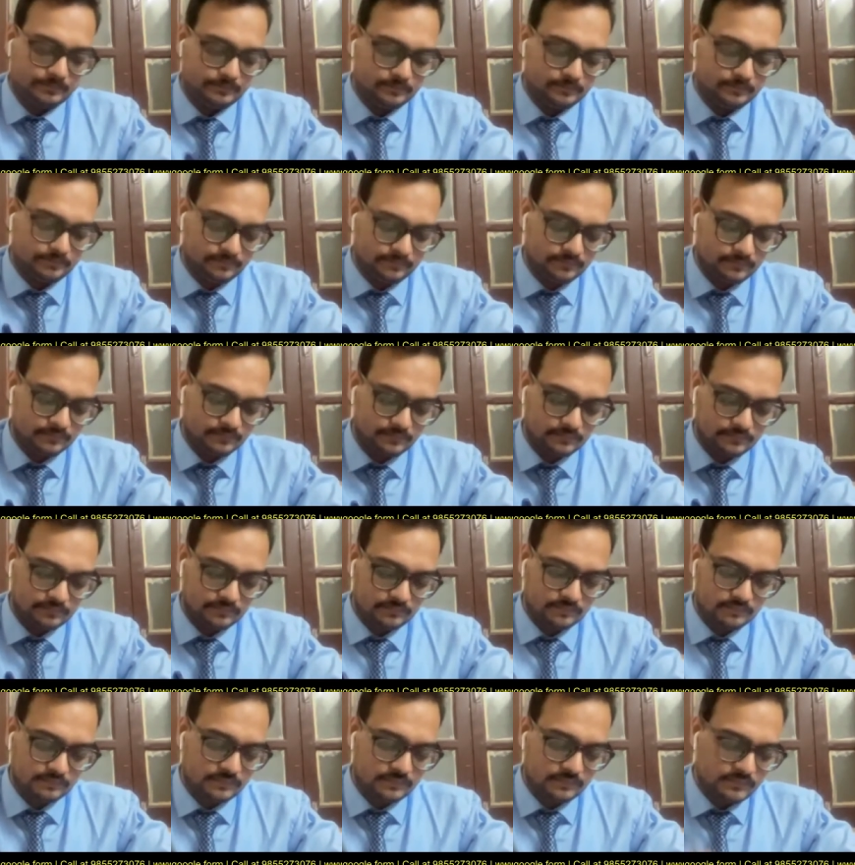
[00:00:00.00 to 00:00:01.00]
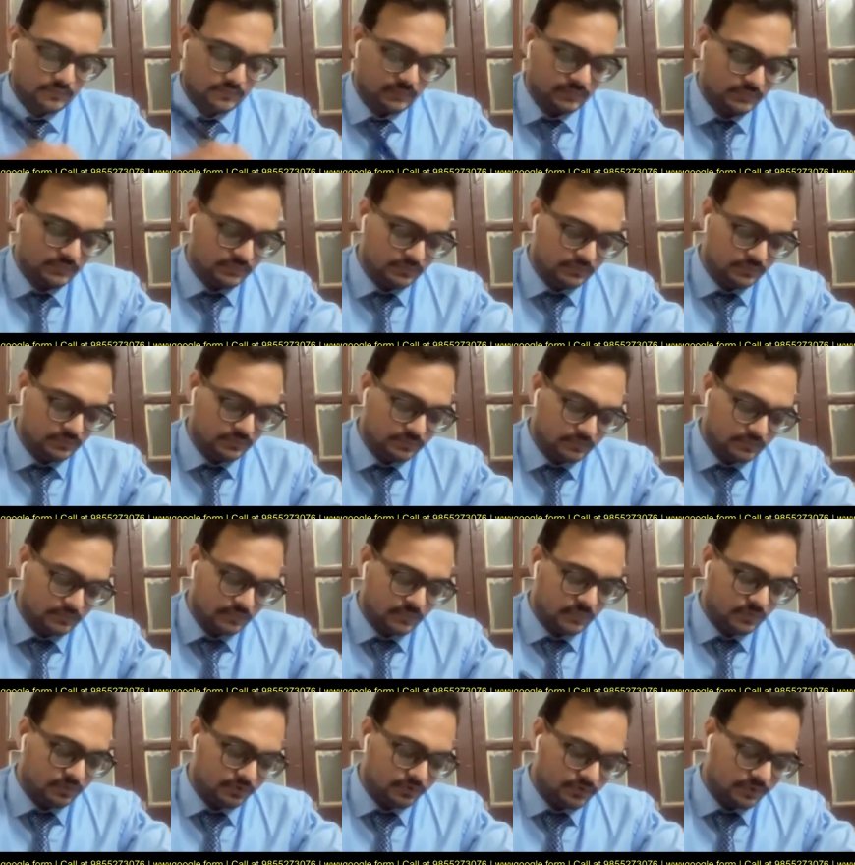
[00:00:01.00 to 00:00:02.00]
draw right.
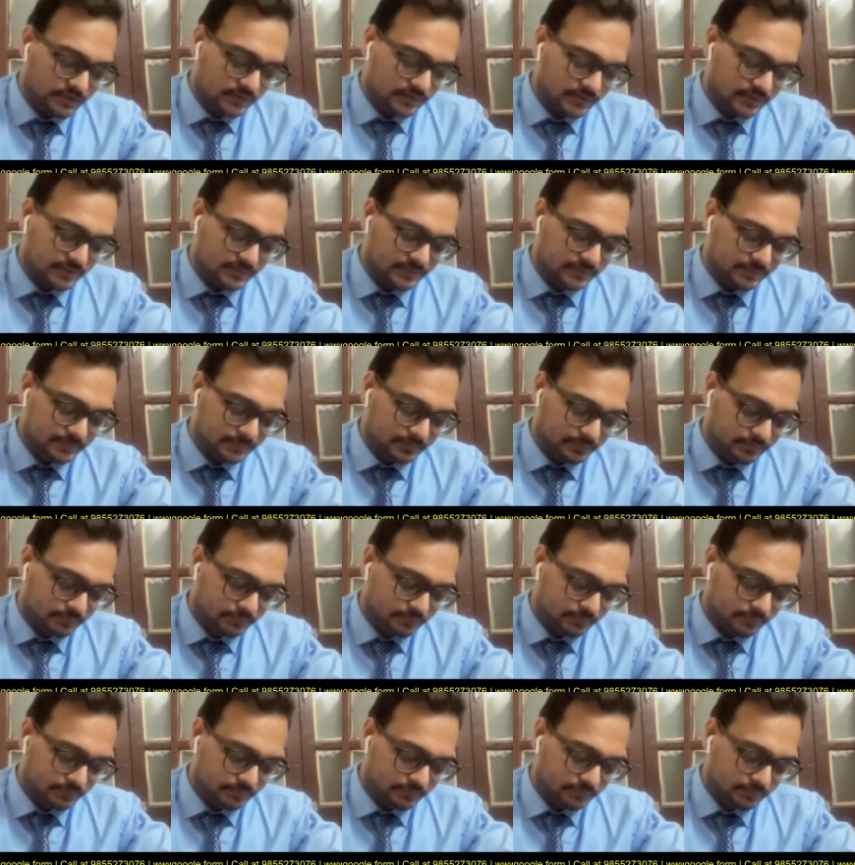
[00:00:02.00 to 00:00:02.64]
Okay, sir.